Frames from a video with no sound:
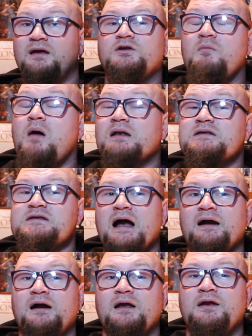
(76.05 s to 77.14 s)
The models
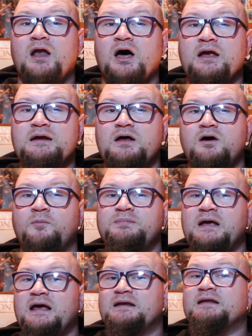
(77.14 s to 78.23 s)
are 9
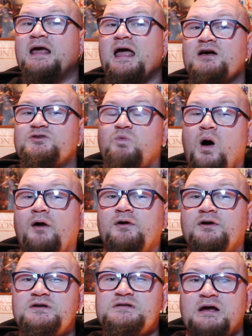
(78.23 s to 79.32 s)
updated Chaos
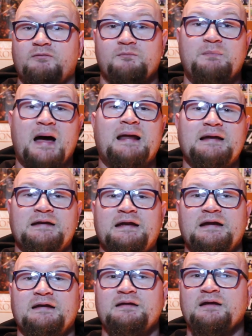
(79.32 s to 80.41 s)
Warriors that were badly
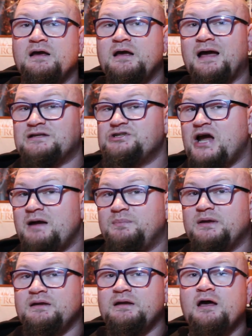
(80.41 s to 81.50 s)
needed, a
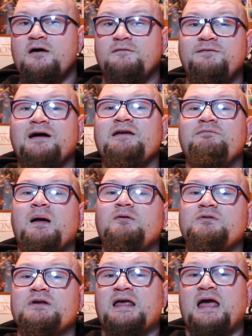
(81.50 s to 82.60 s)
champion, 5
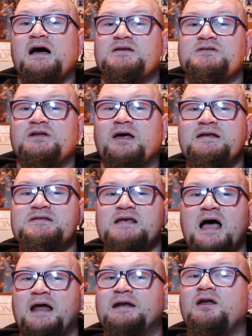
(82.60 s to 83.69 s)
mounted Chaos Knights
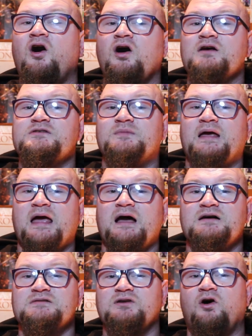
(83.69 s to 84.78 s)
and an awesome
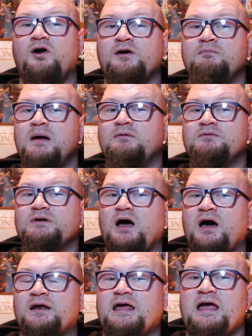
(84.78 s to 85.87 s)
Chaos Lord mounted
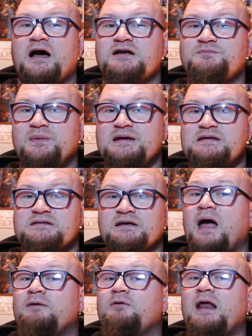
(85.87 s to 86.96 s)
on a Chaos Beast.
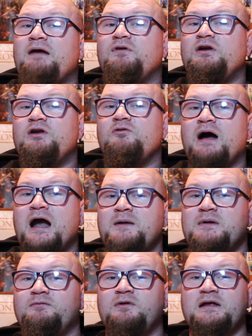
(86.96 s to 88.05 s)
And with every new
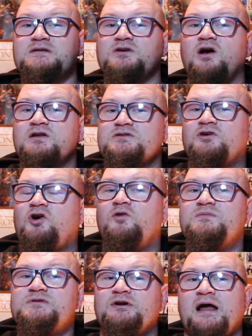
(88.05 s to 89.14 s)
army release also
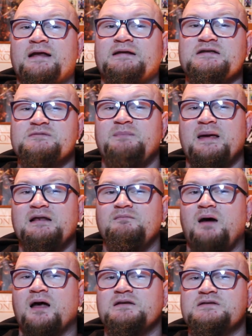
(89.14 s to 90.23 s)
comes their Endless Spell
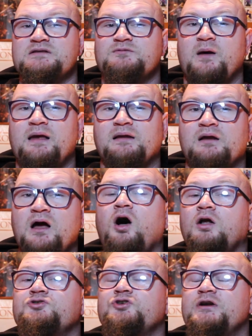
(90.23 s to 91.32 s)
models as well.
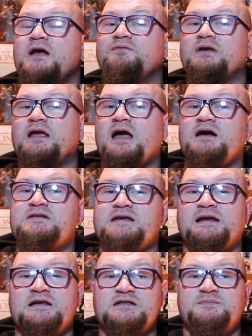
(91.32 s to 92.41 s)
All three of the Chaos
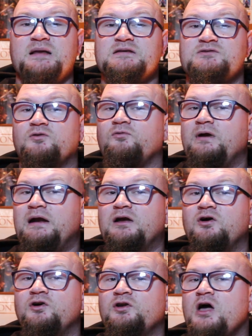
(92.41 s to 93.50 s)
Endless Spells look really
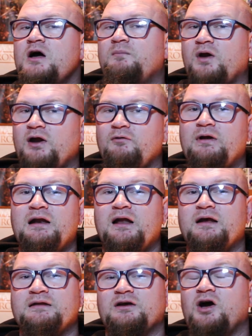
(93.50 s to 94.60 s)
good but I really
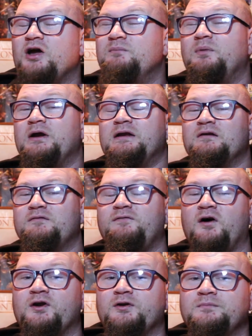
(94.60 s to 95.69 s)
like the guy breathing the
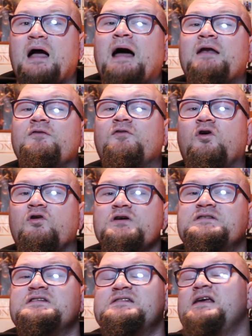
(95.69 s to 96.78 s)
fire. And of
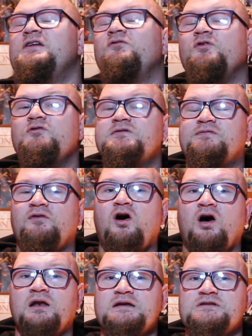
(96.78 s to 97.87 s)
course to see the rules for
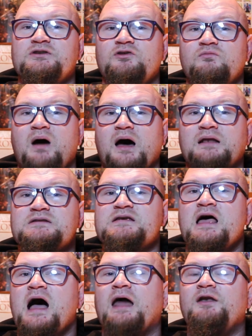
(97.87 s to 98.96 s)
all these new models,
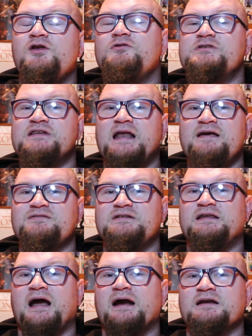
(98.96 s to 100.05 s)
a new slave the
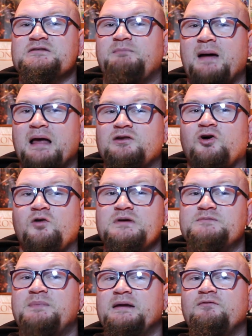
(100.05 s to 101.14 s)
Darkness Battle Tome
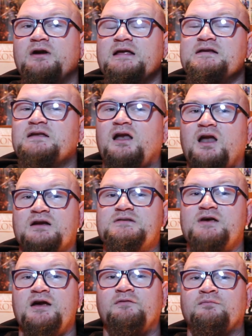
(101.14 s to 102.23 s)
is being released
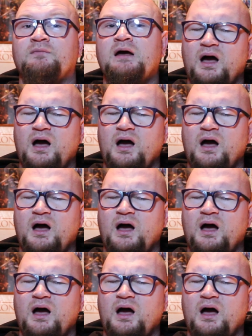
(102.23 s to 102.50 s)
alongside of them.